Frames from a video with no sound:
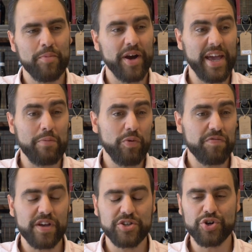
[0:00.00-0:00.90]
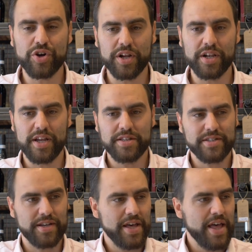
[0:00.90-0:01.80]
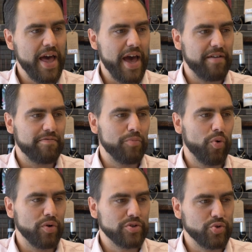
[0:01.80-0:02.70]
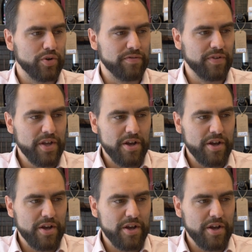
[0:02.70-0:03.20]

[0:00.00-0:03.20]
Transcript: But again, with this, you're going to need to have more sort of